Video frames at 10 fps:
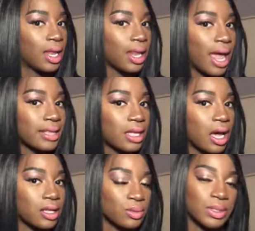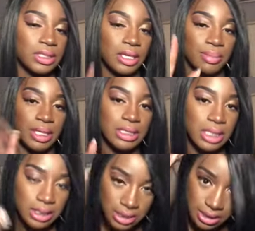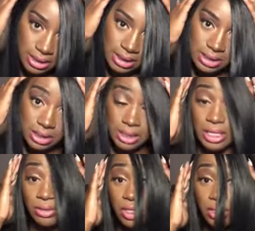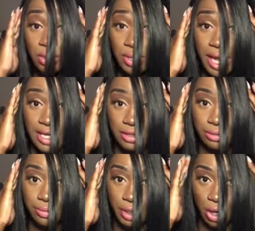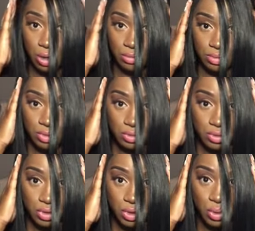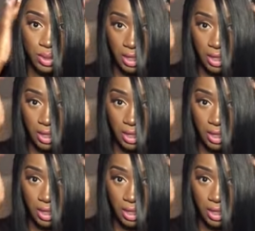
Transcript: like the other one did, but let's get into the deets. Now, this unit has three combs, two